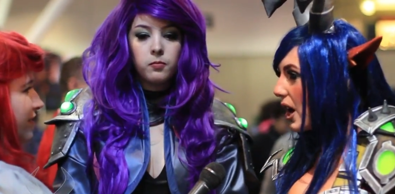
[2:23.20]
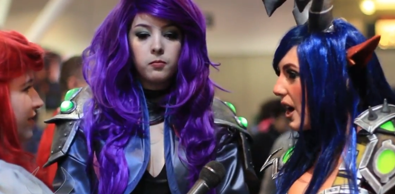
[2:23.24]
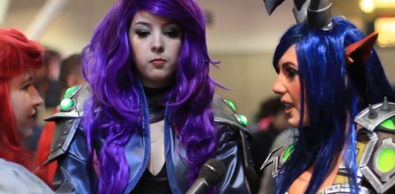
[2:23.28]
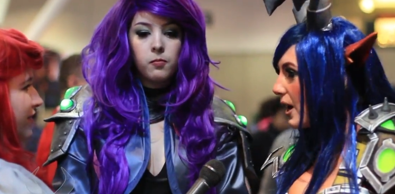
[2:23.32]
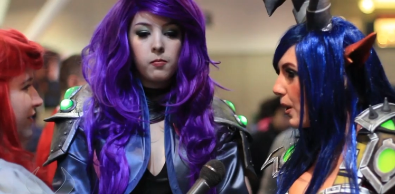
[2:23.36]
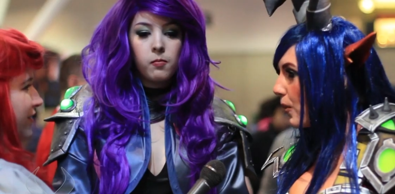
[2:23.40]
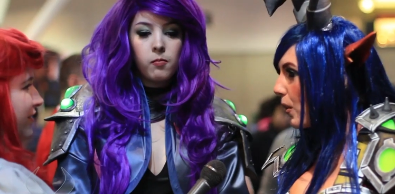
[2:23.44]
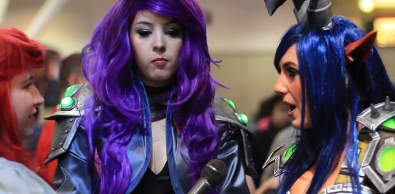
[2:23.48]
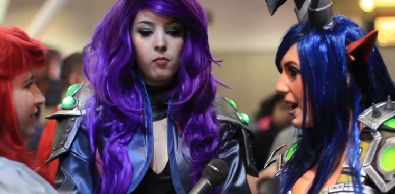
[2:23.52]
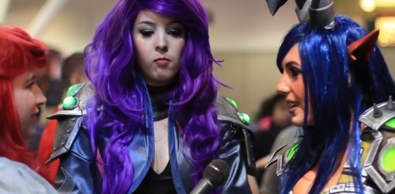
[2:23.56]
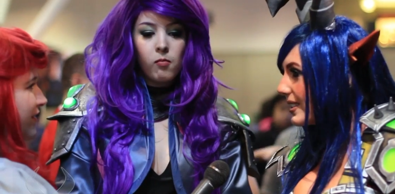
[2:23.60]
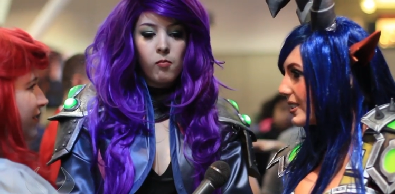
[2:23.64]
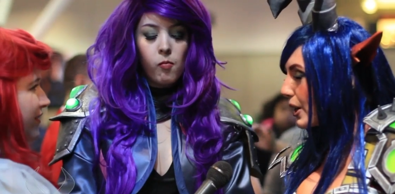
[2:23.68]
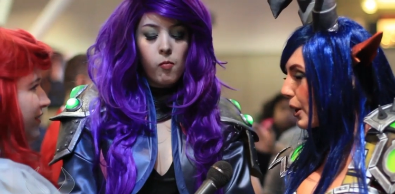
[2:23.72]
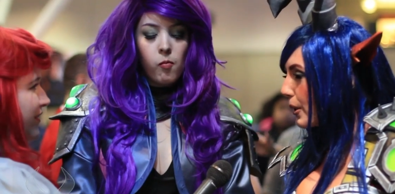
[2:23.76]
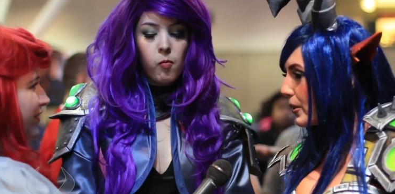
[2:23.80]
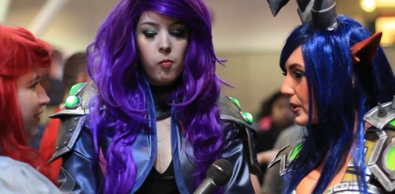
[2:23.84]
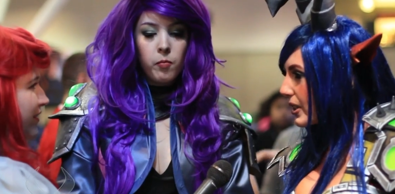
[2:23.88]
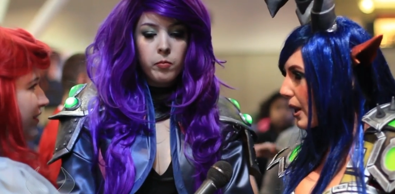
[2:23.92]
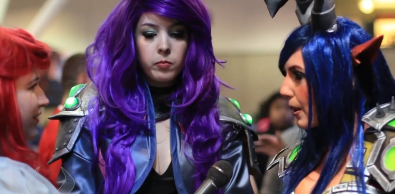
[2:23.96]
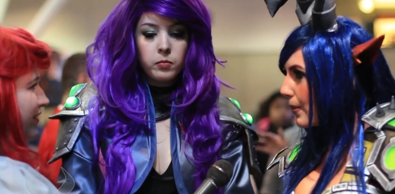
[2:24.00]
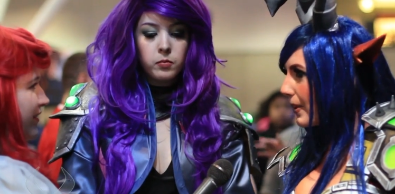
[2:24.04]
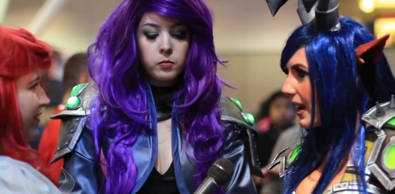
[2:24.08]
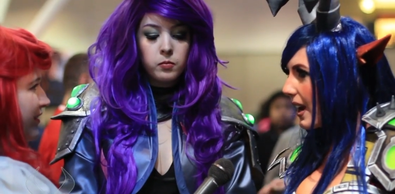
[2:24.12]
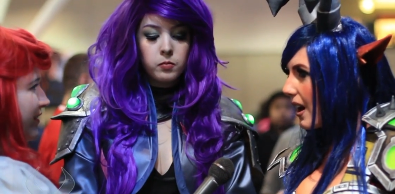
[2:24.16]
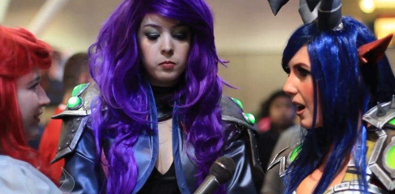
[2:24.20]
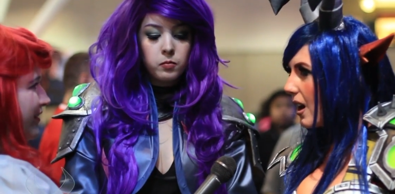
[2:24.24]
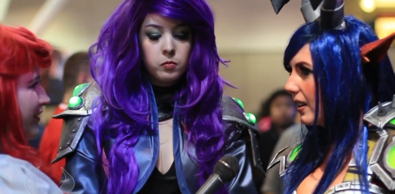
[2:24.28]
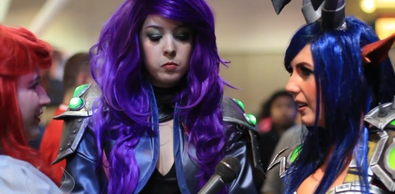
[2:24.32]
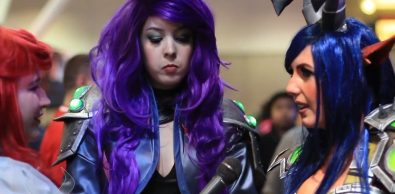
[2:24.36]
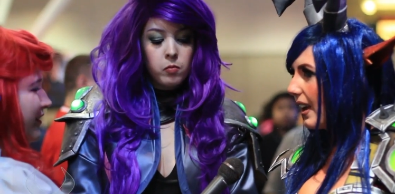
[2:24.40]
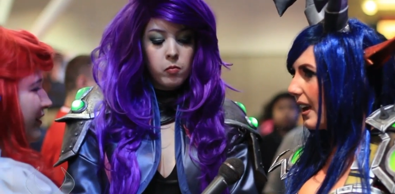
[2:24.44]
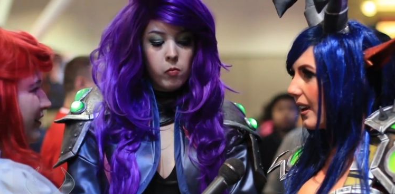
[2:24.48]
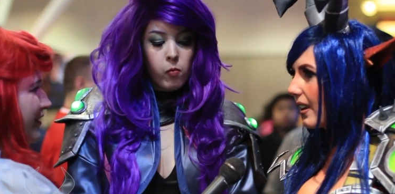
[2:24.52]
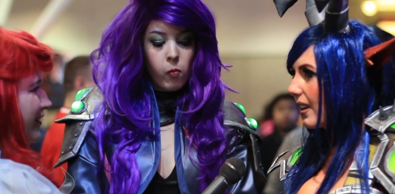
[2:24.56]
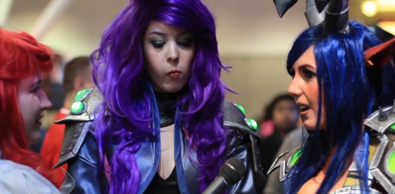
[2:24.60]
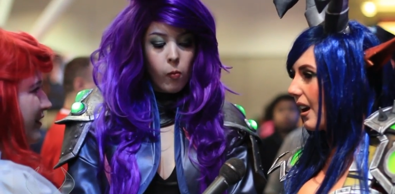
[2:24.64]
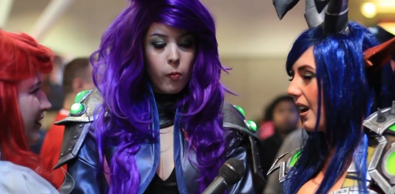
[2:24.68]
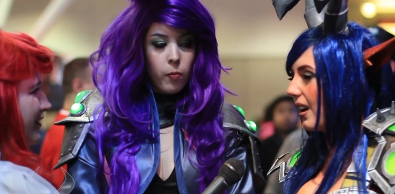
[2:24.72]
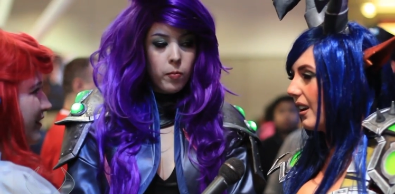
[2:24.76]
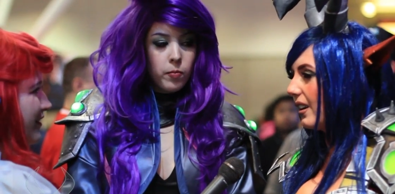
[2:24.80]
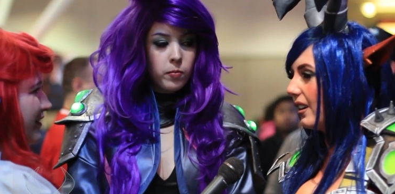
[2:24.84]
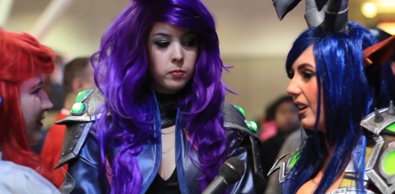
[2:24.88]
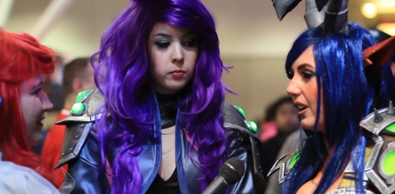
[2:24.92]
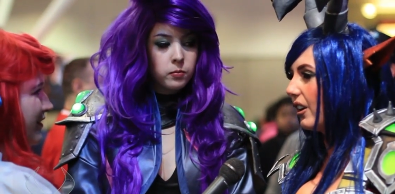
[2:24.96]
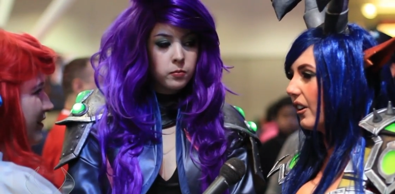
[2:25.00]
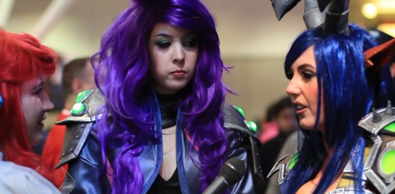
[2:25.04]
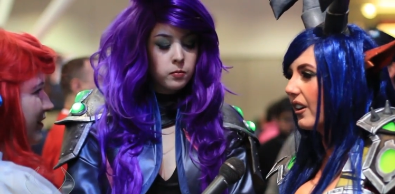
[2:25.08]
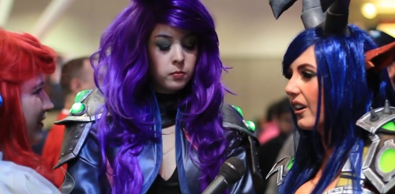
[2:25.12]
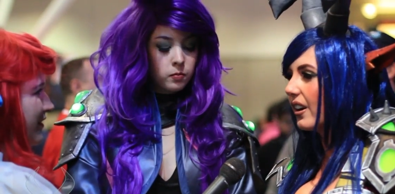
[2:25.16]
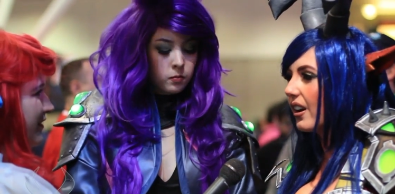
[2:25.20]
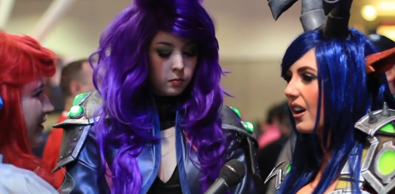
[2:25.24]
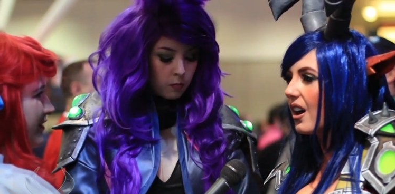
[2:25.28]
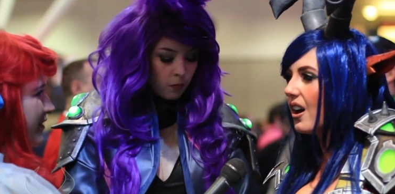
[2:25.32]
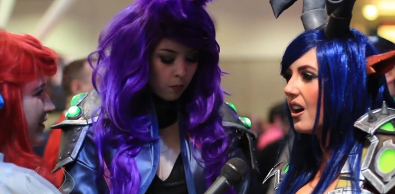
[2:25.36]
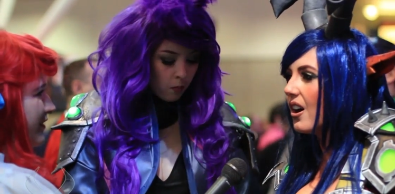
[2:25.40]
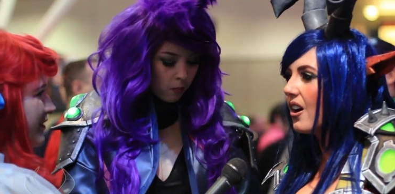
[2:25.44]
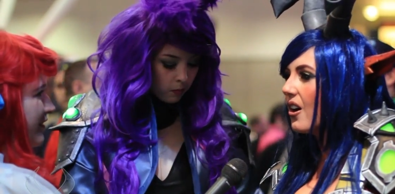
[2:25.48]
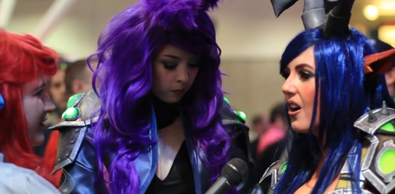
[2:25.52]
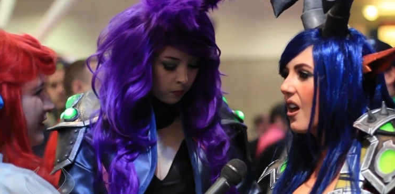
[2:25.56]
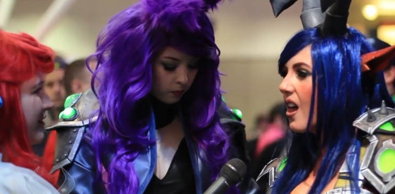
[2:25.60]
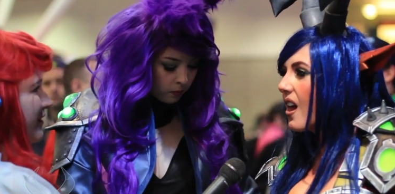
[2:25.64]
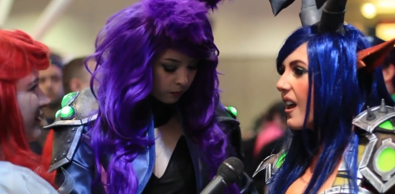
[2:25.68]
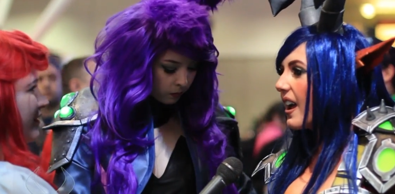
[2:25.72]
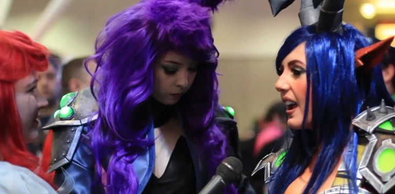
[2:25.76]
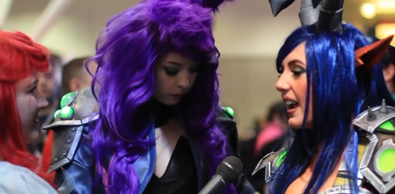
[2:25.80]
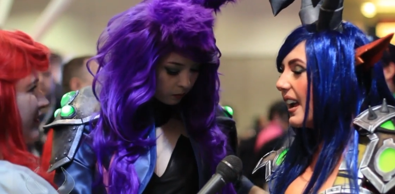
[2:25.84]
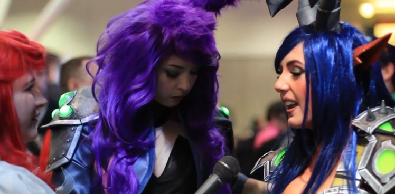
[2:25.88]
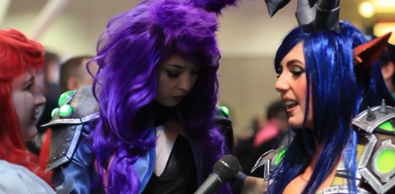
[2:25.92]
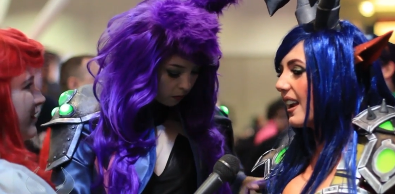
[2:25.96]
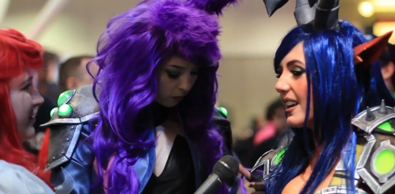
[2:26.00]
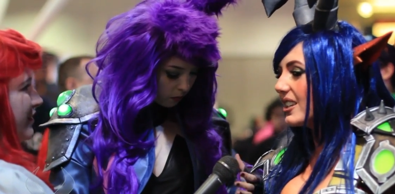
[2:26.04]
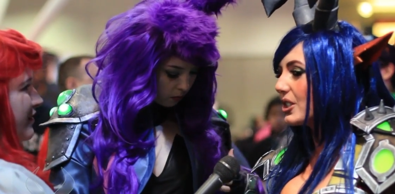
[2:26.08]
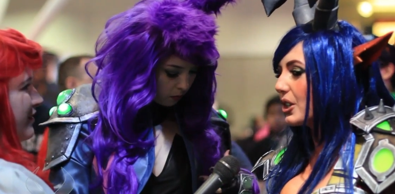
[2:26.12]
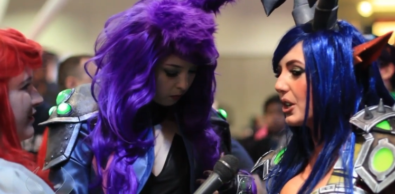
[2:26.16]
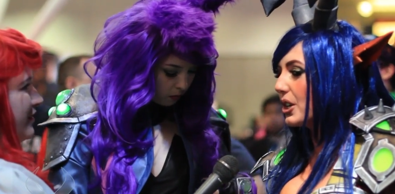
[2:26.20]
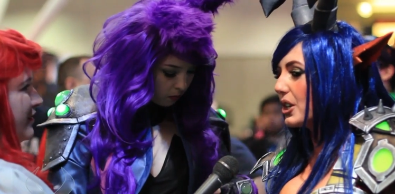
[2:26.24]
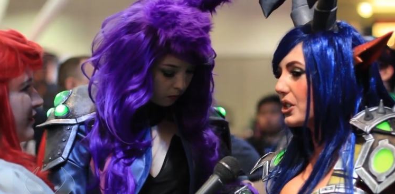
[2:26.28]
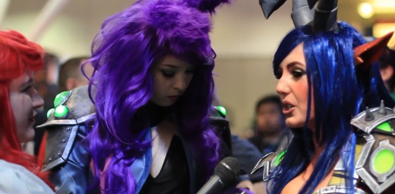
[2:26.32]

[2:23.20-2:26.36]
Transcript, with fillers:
Speaker 1: that WildStar was coming out like a year ago. And I started